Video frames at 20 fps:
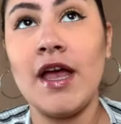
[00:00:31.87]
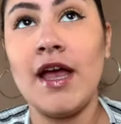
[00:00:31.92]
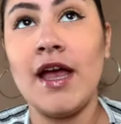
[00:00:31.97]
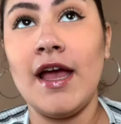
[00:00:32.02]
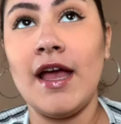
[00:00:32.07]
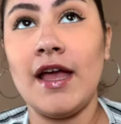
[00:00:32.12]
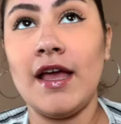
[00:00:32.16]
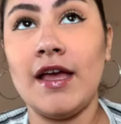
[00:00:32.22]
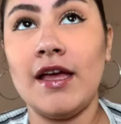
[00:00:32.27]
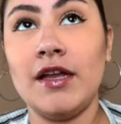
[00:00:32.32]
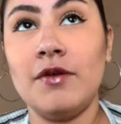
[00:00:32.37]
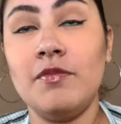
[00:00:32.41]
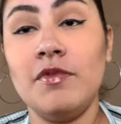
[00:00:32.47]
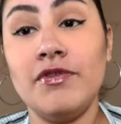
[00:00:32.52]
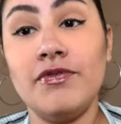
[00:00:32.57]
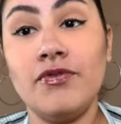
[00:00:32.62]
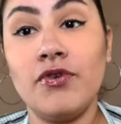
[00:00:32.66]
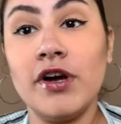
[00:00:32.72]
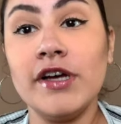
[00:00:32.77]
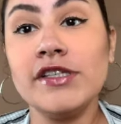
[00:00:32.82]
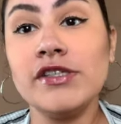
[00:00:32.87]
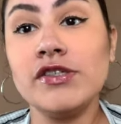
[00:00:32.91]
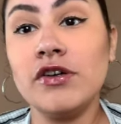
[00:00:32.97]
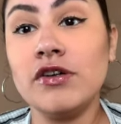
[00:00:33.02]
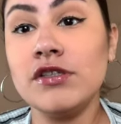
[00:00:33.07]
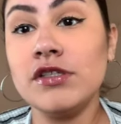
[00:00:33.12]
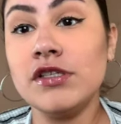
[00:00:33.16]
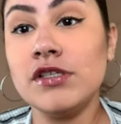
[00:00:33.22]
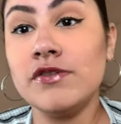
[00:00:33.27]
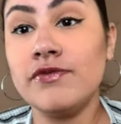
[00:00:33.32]
And before I
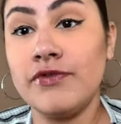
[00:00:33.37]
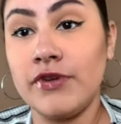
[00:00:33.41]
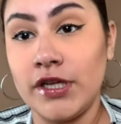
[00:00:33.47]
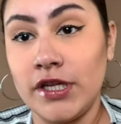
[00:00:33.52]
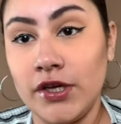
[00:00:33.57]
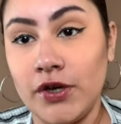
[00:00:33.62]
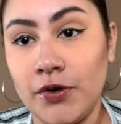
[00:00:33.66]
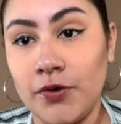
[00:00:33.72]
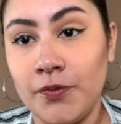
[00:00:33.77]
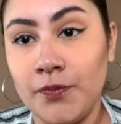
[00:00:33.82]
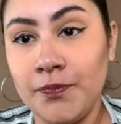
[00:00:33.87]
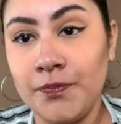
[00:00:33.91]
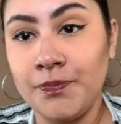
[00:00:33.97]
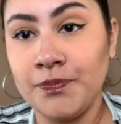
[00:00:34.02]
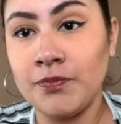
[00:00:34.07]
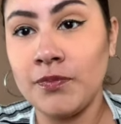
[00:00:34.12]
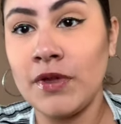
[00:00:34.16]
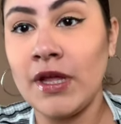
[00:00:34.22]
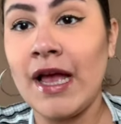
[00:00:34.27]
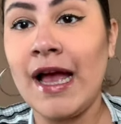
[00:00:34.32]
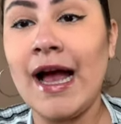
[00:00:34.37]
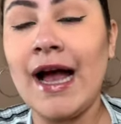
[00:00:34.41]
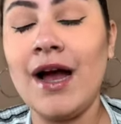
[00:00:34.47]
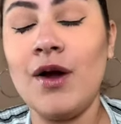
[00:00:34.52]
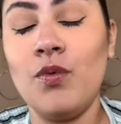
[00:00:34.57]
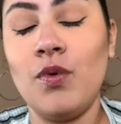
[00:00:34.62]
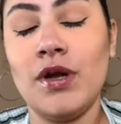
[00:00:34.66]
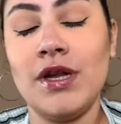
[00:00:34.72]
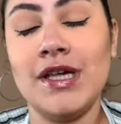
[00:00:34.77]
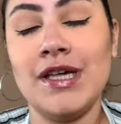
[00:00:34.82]
start this video, I
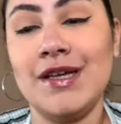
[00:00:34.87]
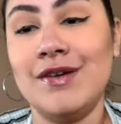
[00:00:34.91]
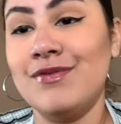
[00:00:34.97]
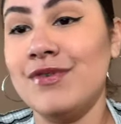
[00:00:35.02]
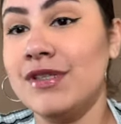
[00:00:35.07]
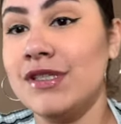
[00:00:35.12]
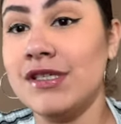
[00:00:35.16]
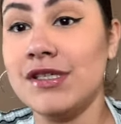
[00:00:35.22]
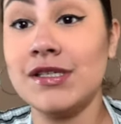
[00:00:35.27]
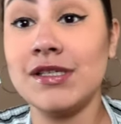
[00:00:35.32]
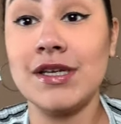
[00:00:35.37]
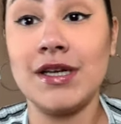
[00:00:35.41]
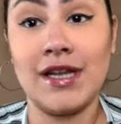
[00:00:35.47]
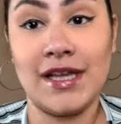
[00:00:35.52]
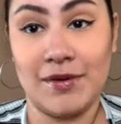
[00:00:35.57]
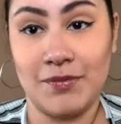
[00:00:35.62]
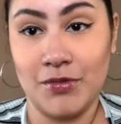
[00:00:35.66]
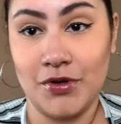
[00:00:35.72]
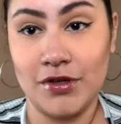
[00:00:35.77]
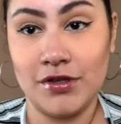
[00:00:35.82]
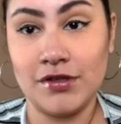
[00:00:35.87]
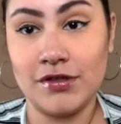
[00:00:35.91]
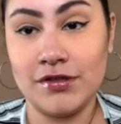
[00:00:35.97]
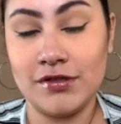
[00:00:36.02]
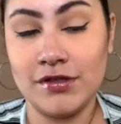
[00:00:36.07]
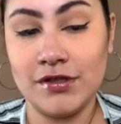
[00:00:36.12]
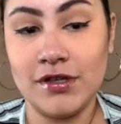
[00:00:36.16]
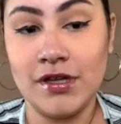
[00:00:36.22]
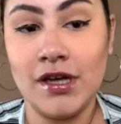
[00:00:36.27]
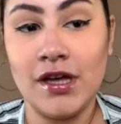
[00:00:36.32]
want to give a disclaimer.
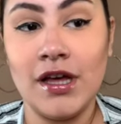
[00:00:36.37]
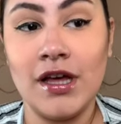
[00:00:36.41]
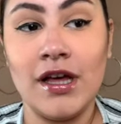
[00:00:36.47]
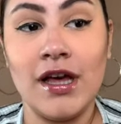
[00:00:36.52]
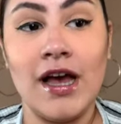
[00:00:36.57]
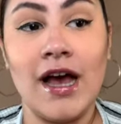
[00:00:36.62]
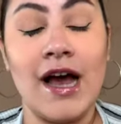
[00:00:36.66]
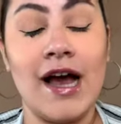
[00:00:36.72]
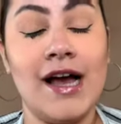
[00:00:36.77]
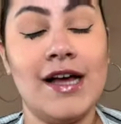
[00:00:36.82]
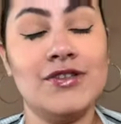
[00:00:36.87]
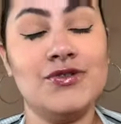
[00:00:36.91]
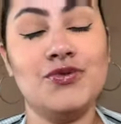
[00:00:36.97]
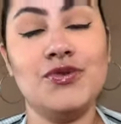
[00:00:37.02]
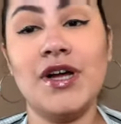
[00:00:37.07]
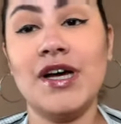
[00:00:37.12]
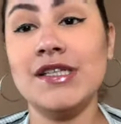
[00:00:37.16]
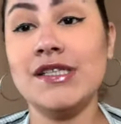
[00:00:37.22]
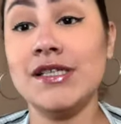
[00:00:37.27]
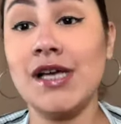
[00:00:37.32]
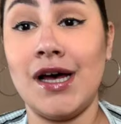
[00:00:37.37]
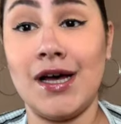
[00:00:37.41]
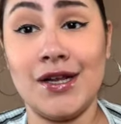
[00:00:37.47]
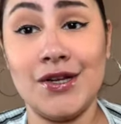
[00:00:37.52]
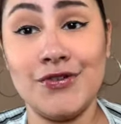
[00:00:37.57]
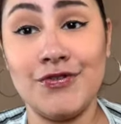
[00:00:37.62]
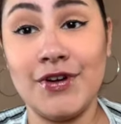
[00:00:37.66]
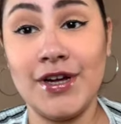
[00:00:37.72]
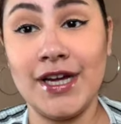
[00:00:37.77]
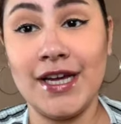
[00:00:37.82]
I do not
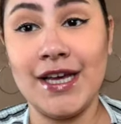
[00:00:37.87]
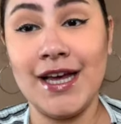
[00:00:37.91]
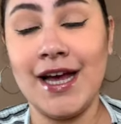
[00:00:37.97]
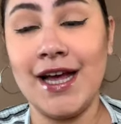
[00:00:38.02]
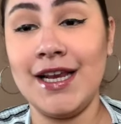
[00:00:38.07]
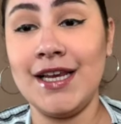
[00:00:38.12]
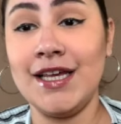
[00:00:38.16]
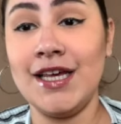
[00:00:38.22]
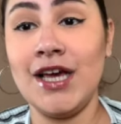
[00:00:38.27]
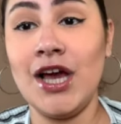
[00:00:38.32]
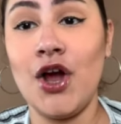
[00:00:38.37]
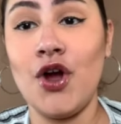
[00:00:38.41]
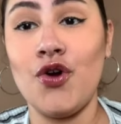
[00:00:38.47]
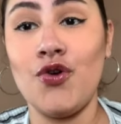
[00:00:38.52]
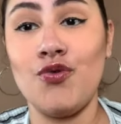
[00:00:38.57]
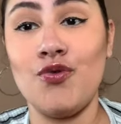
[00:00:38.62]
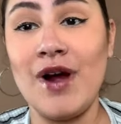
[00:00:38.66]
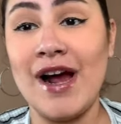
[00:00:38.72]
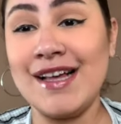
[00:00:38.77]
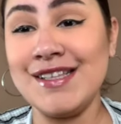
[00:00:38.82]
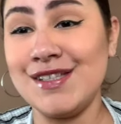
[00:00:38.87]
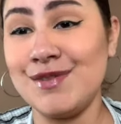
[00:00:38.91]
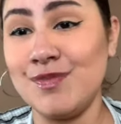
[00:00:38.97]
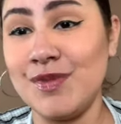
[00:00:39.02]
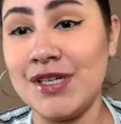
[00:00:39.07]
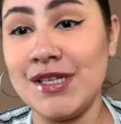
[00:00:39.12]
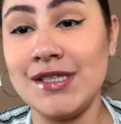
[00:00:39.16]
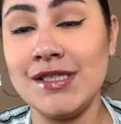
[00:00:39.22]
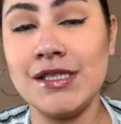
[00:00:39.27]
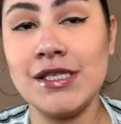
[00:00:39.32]
tolerate any
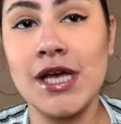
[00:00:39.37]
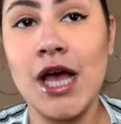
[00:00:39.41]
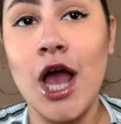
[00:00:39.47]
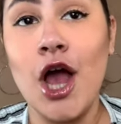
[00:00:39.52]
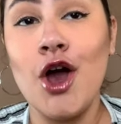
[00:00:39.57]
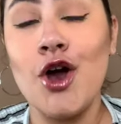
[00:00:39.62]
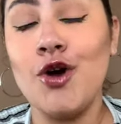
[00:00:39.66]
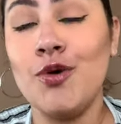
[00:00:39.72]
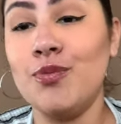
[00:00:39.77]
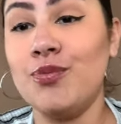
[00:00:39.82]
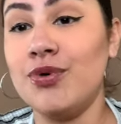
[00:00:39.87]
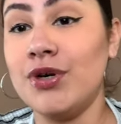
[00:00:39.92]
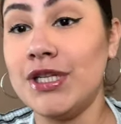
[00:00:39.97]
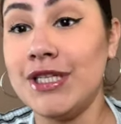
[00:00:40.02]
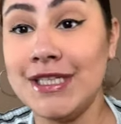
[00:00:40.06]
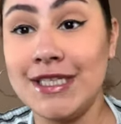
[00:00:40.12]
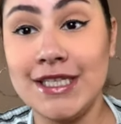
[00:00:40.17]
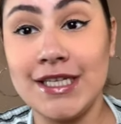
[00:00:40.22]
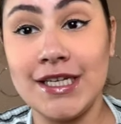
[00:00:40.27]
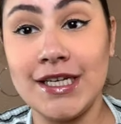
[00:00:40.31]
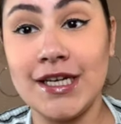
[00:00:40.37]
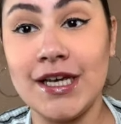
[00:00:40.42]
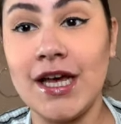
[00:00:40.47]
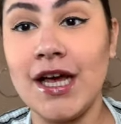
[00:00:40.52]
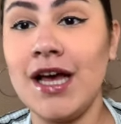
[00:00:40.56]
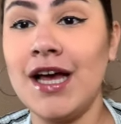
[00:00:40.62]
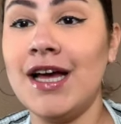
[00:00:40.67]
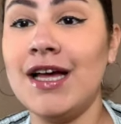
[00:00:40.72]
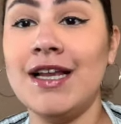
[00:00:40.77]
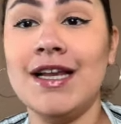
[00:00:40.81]
harassment, bullying,
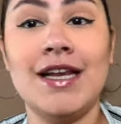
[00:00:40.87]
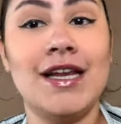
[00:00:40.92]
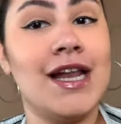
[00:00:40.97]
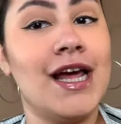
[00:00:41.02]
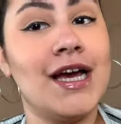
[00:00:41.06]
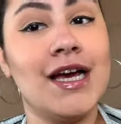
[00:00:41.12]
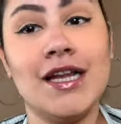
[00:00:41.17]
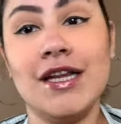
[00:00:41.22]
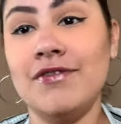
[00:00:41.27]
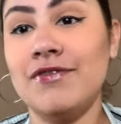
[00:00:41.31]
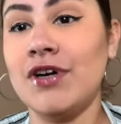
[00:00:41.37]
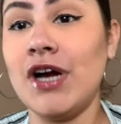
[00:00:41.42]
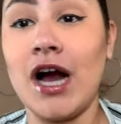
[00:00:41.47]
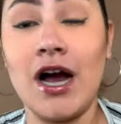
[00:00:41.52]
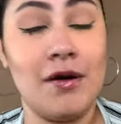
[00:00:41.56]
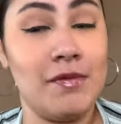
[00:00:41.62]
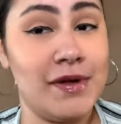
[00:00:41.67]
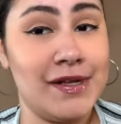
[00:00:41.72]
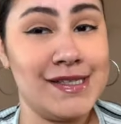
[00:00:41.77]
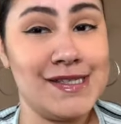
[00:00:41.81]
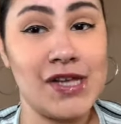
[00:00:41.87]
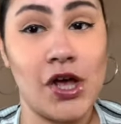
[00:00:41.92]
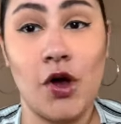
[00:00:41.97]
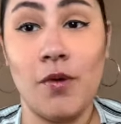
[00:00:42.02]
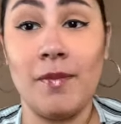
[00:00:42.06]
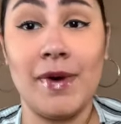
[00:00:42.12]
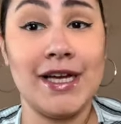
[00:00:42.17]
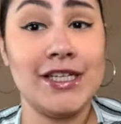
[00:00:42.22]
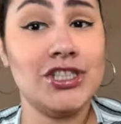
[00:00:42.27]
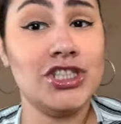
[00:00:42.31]
negative comments on
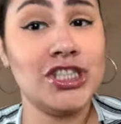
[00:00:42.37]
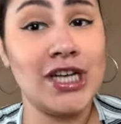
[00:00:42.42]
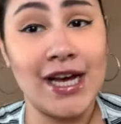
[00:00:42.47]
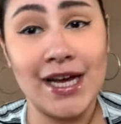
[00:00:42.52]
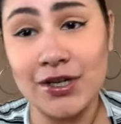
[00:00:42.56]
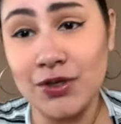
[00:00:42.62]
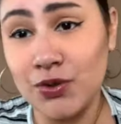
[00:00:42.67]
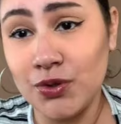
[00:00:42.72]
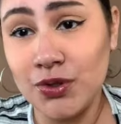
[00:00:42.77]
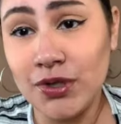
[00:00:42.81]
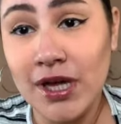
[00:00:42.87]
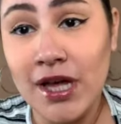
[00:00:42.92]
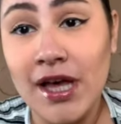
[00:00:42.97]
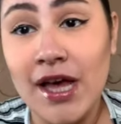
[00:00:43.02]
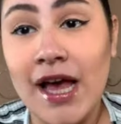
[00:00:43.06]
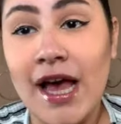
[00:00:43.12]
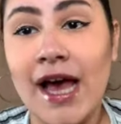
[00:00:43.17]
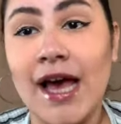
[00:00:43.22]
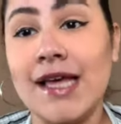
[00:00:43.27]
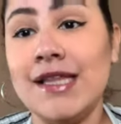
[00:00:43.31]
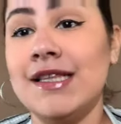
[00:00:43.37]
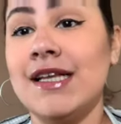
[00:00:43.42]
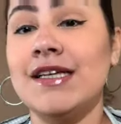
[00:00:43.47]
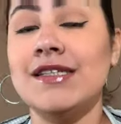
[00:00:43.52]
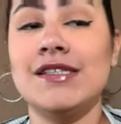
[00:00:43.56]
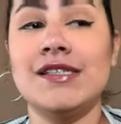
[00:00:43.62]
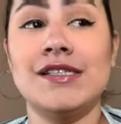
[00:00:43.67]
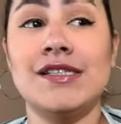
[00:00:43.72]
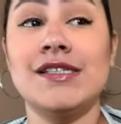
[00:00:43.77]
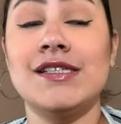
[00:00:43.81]
my channel, and
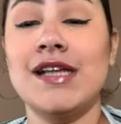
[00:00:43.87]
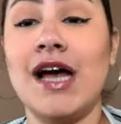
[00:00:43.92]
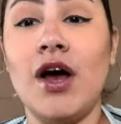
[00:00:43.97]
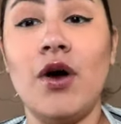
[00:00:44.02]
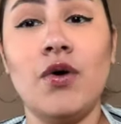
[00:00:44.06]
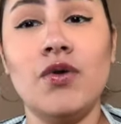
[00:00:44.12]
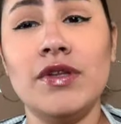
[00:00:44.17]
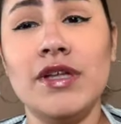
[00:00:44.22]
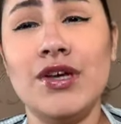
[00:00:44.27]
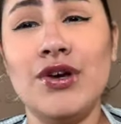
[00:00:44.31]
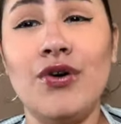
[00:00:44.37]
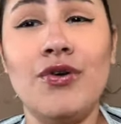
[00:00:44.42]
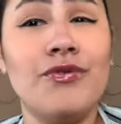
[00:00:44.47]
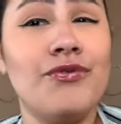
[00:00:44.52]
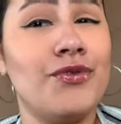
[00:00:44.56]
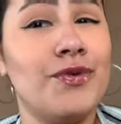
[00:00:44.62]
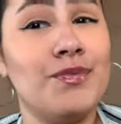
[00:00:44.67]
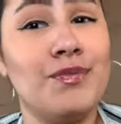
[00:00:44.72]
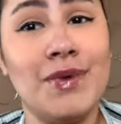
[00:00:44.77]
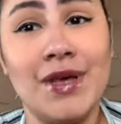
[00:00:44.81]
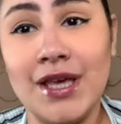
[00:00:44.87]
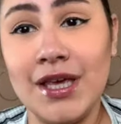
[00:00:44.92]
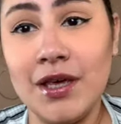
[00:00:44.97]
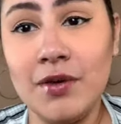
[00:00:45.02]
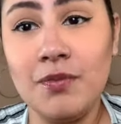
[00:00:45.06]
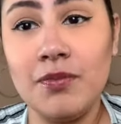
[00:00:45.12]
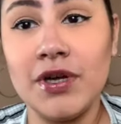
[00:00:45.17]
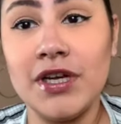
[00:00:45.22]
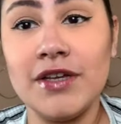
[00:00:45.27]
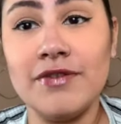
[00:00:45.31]
that does not only go for me,
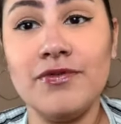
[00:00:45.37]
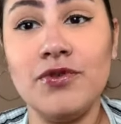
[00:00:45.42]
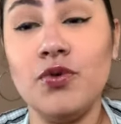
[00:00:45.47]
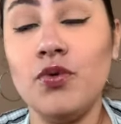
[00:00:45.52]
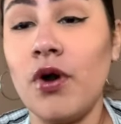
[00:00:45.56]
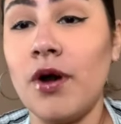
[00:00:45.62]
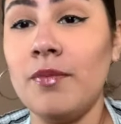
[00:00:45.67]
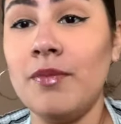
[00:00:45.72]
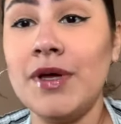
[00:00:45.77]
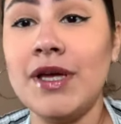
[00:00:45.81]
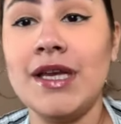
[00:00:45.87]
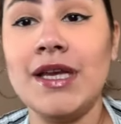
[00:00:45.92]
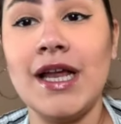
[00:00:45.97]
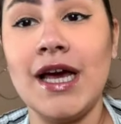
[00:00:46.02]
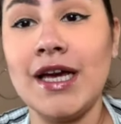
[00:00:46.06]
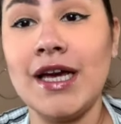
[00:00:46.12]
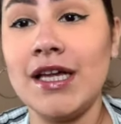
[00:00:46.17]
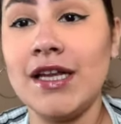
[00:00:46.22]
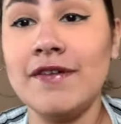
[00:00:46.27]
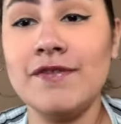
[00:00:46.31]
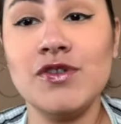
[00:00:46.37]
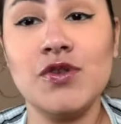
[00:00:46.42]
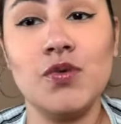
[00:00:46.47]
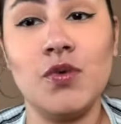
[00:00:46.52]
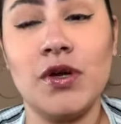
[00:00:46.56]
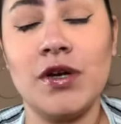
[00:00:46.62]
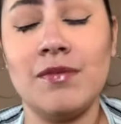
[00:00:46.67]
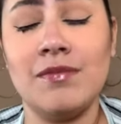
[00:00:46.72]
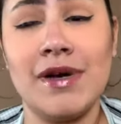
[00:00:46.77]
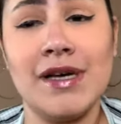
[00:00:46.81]
but if you are being negative to
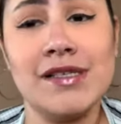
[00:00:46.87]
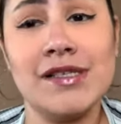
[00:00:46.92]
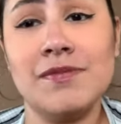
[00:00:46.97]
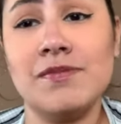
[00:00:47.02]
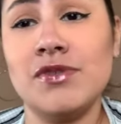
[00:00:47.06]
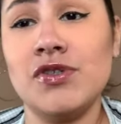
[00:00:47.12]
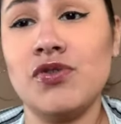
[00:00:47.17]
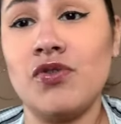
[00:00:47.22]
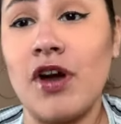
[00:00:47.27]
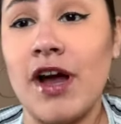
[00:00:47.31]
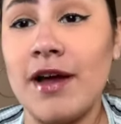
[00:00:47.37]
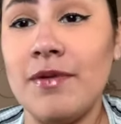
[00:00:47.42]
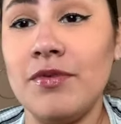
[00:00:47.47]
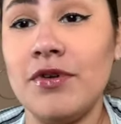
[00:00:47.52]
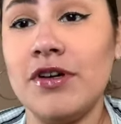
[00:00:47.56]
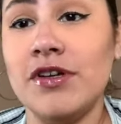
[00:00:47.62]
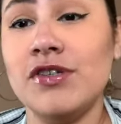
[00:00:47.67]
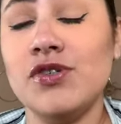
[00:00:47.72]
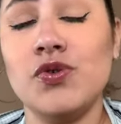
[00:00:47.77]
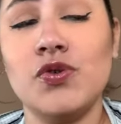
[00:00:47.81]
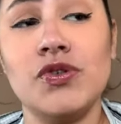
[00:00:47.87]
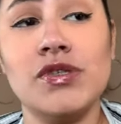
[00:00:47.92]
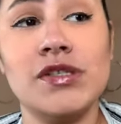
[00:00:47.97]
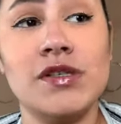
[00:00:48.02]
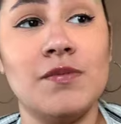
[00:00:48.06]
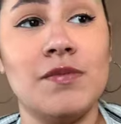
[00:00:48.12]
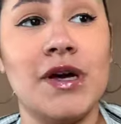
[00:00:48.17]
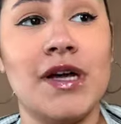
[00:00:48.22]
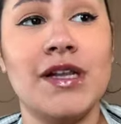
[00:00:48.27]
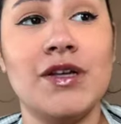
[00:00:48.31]
one of my subscribers or
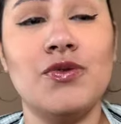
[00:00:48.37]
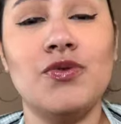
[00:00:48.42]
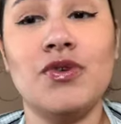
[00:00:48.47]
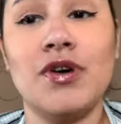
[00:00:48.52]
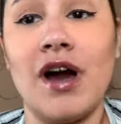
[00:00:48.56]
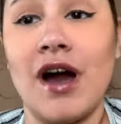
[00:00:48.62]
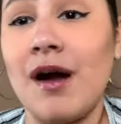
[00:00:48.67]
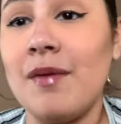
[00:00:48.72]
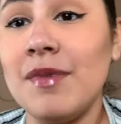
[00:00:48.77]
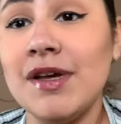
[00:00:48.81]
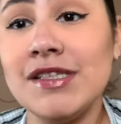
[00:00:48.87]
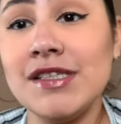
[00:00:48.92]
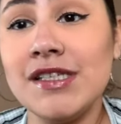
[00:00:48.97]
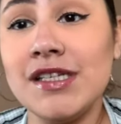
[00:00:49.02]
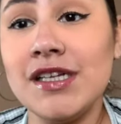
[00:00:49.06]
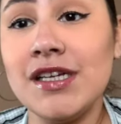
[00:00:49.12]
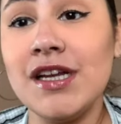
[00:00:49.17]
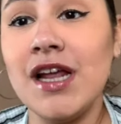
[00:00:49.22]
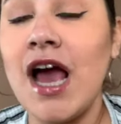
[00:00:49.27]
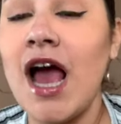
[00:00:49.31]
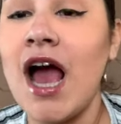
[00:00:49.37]
somebody who commented,